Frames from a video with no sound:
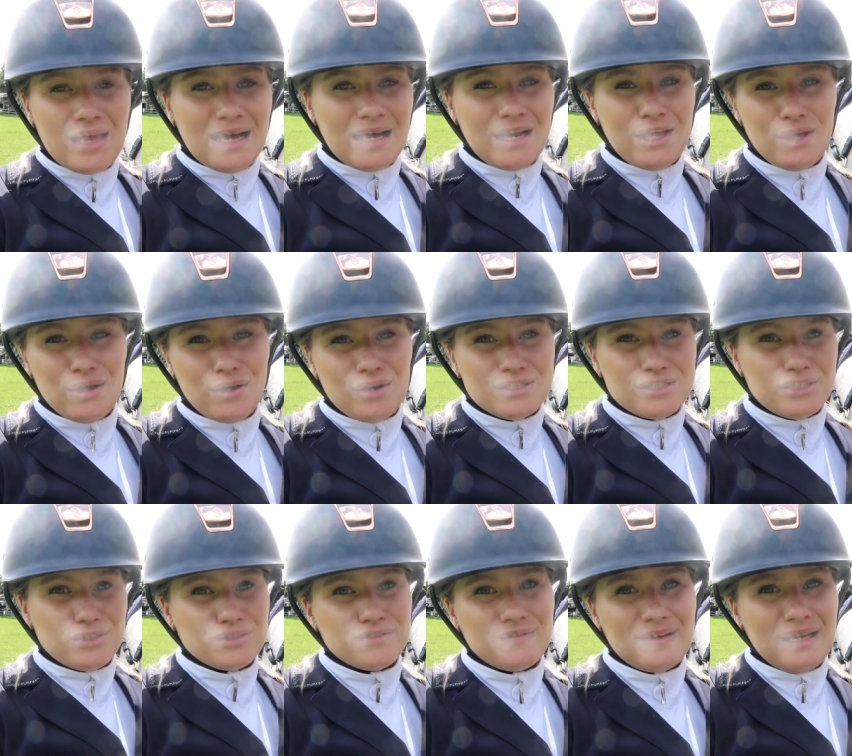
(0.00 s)
And I
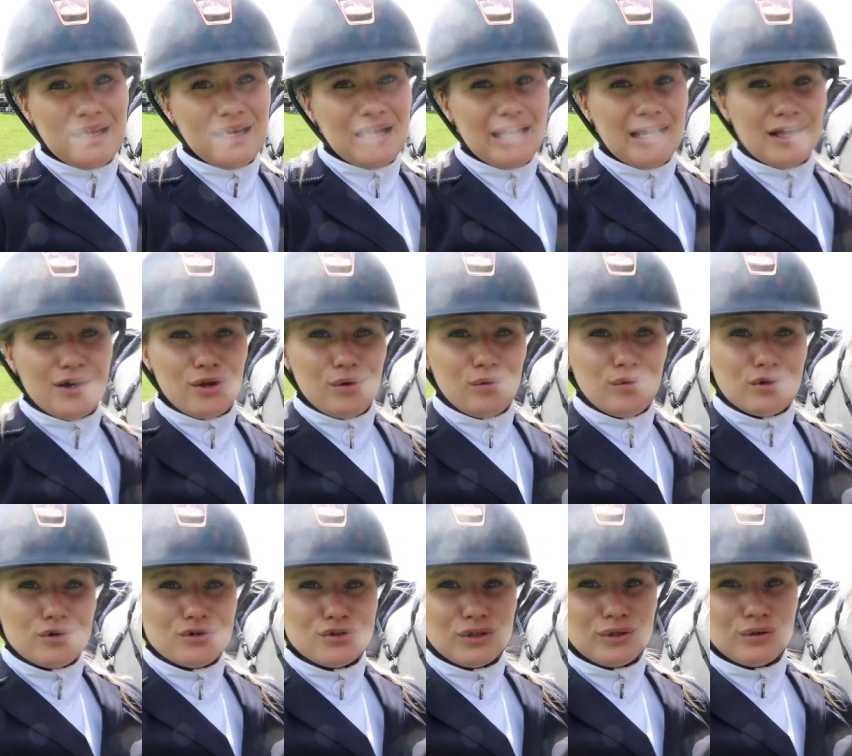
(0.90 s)
honestly just felt like I had no
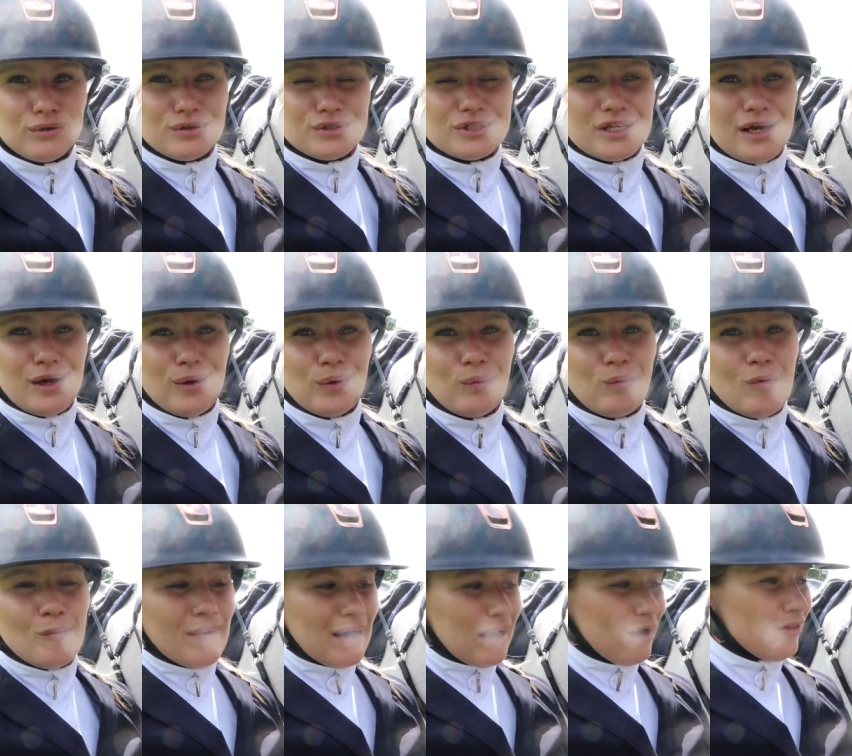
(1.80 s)
control. So
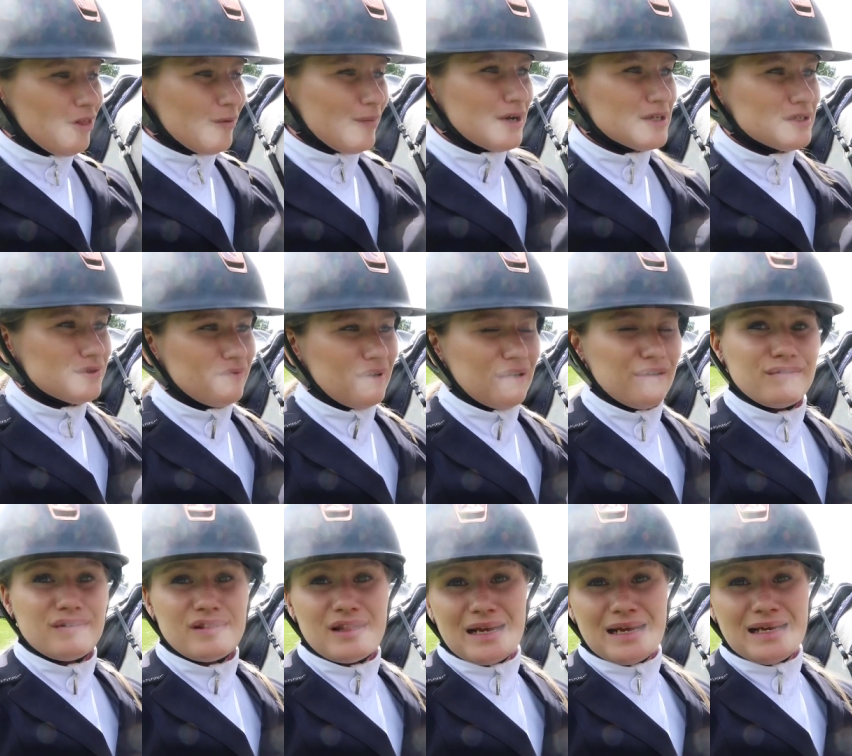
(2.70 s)
we're back on the bottom
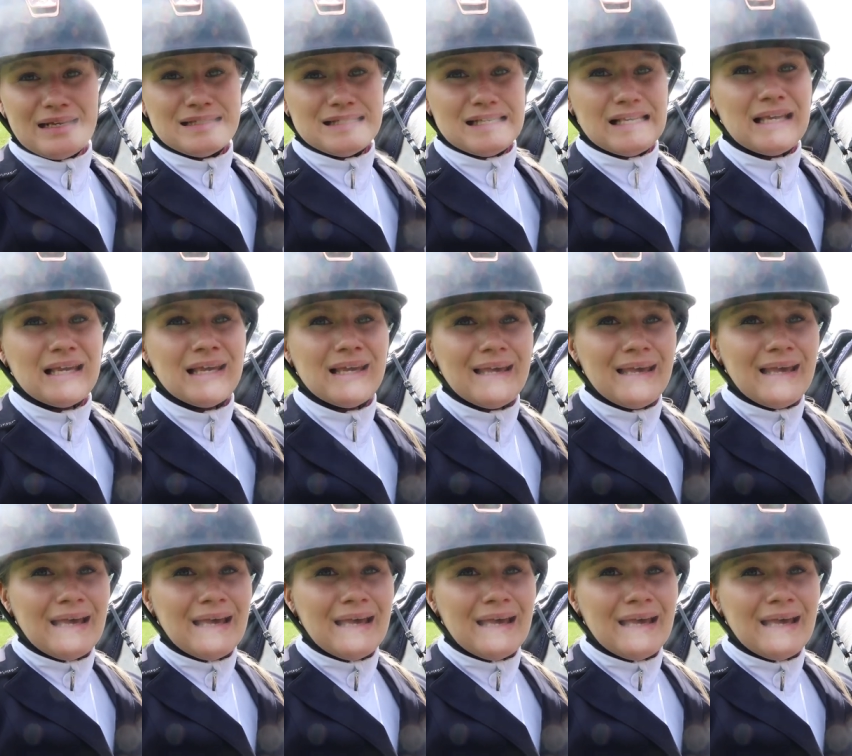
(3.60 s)
ring for the 90.